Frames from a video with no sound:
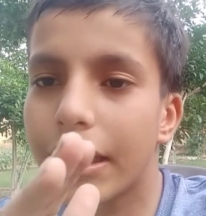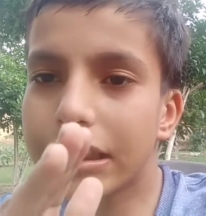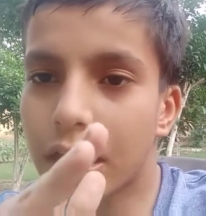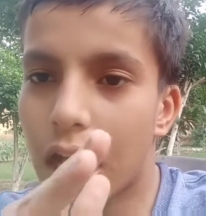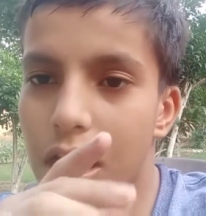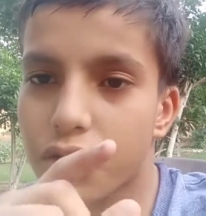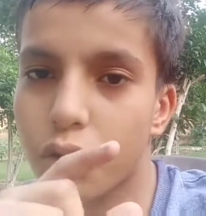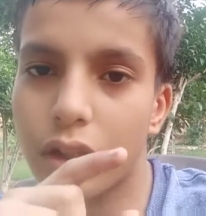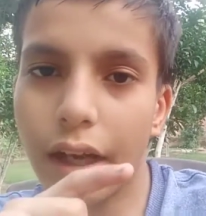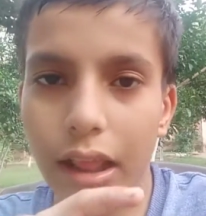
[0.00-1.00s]
is also
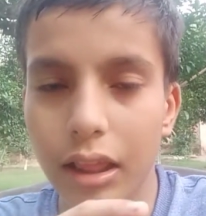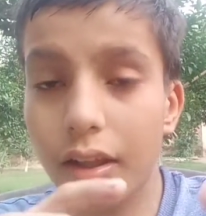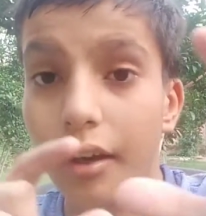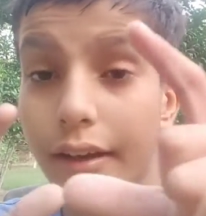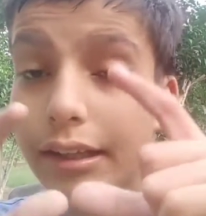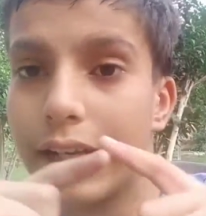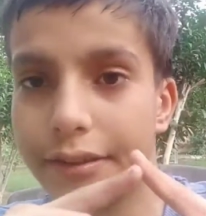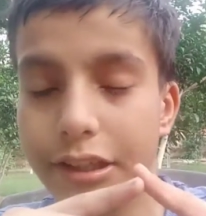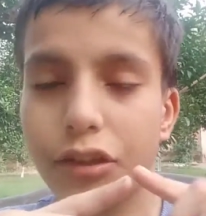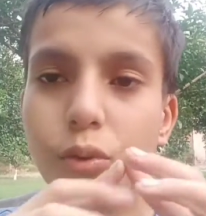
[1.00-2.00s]
a little
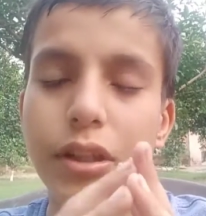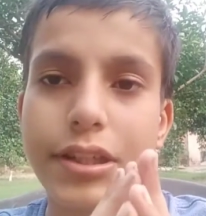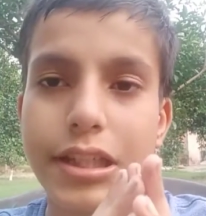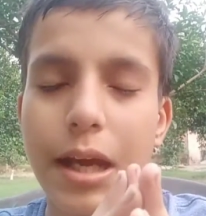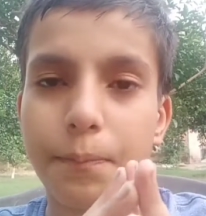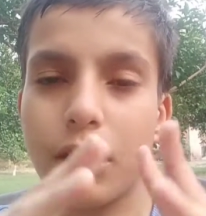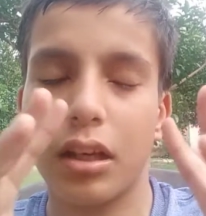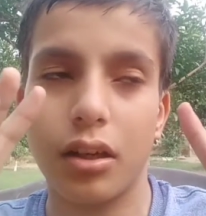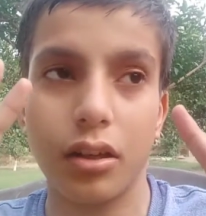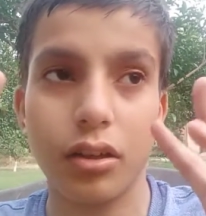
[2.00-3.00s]
related to this
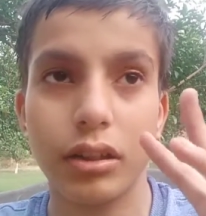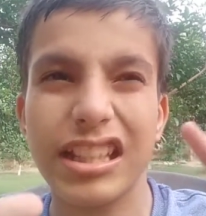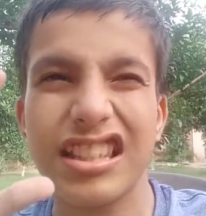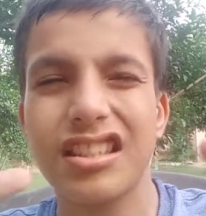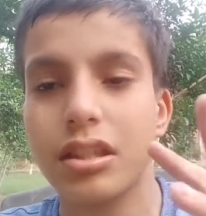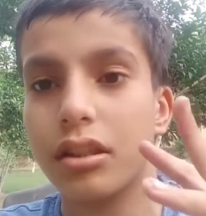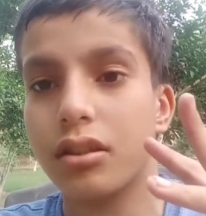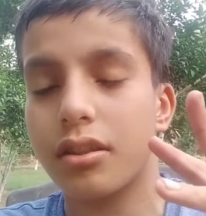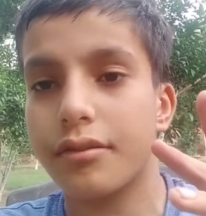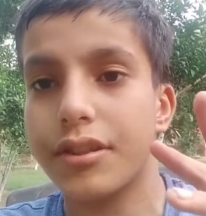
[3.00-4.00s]
chapter. This is a
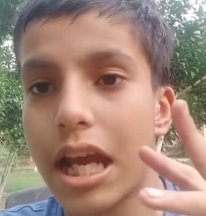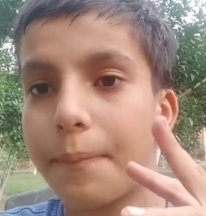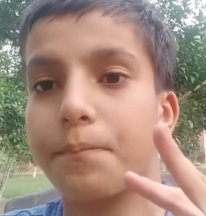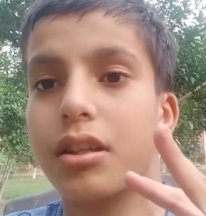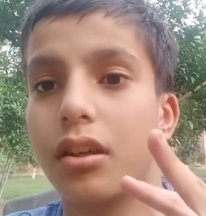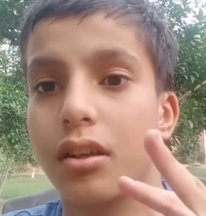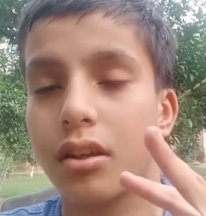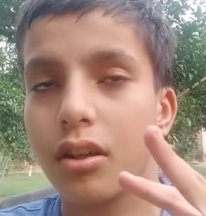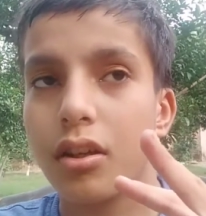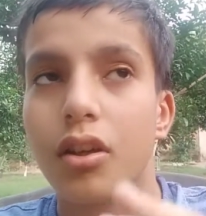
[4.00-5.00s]
chapter
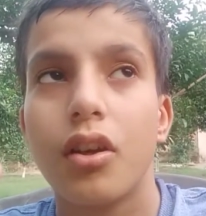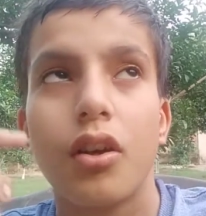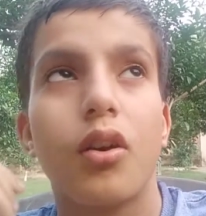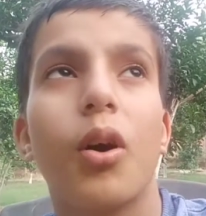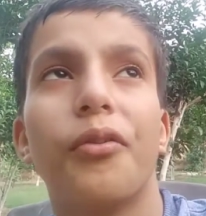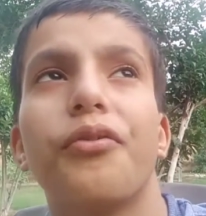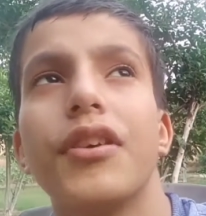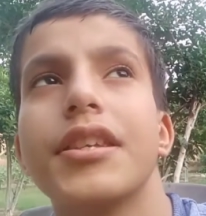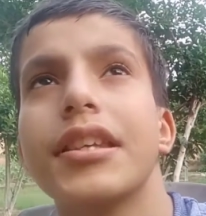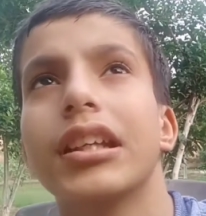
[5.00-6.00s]
of
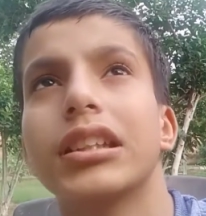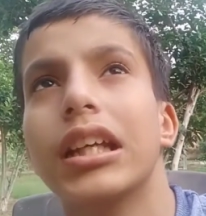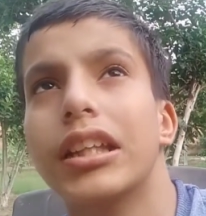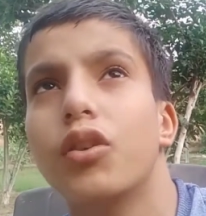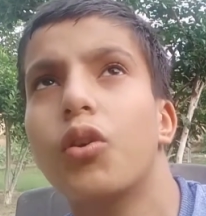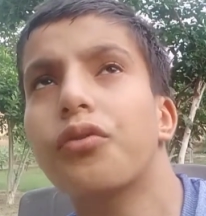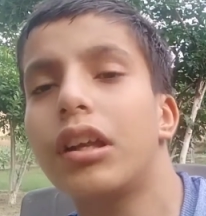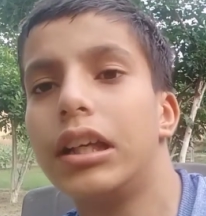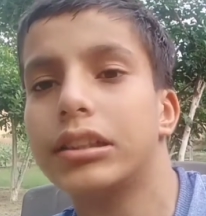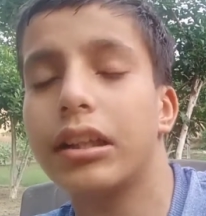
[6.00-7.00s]
physics, I think of
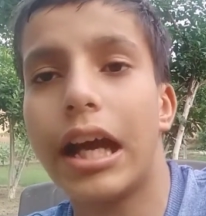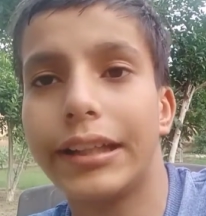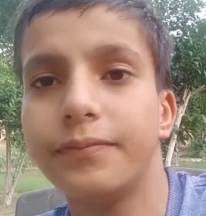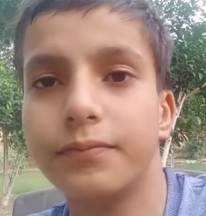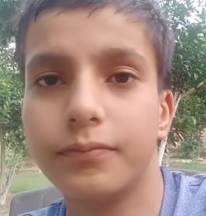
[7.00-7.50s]
class 9.